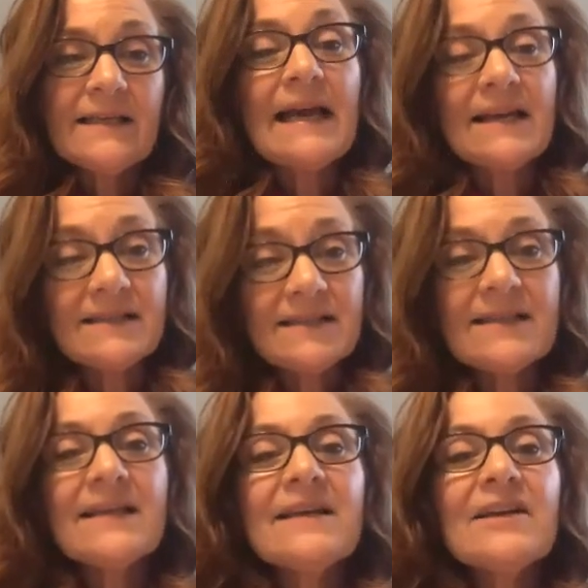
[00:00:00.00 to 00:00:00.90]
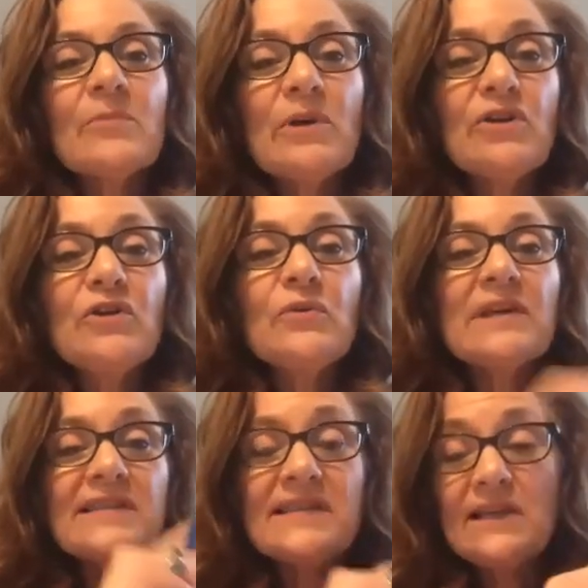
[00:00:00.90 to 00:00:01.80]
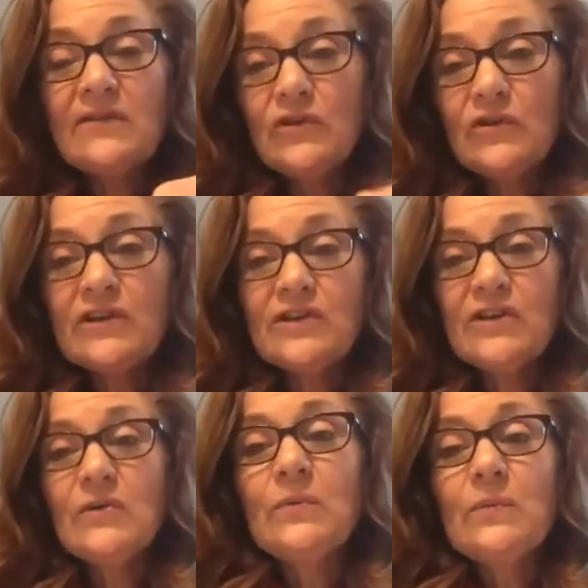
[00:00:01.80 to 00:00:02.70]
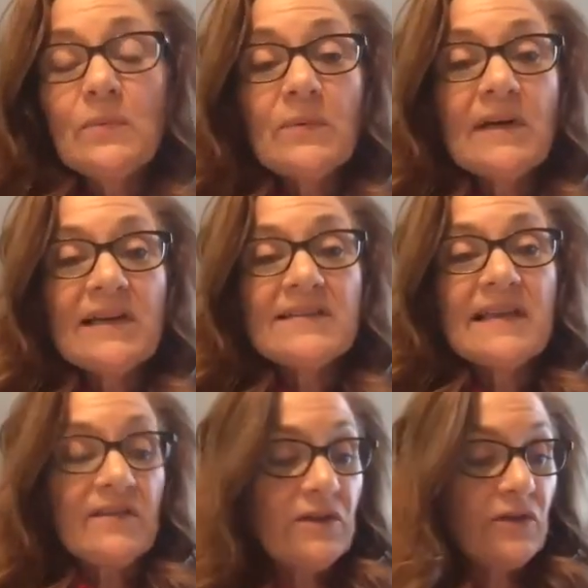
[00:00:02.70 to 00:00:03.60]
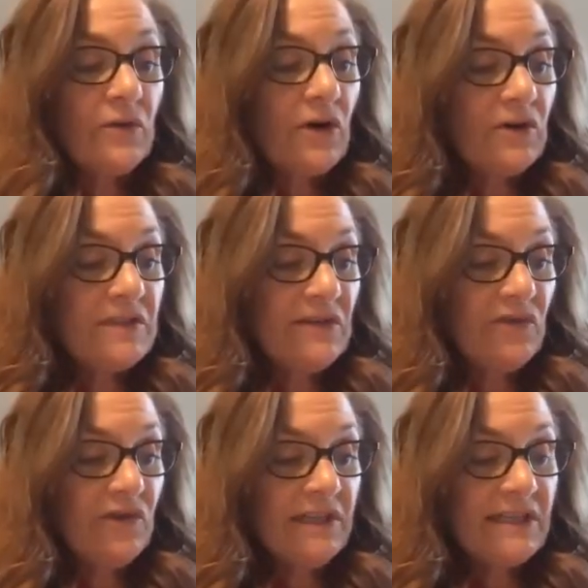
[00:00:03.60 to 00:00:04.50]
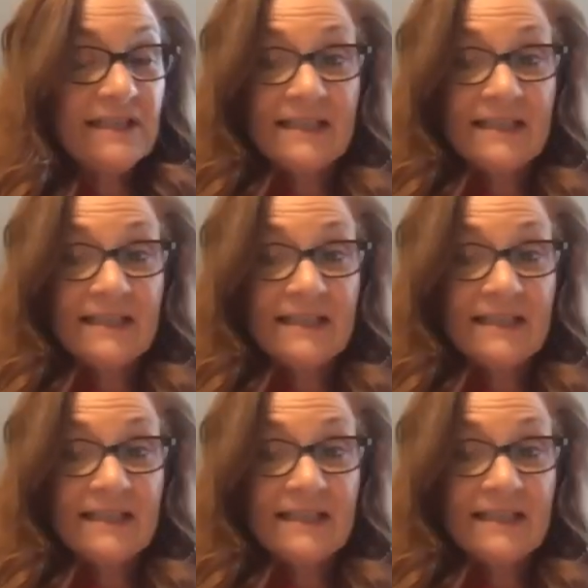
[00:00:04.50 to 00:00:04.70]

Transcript: Yes, but you want to see if you can do a set that they're all different.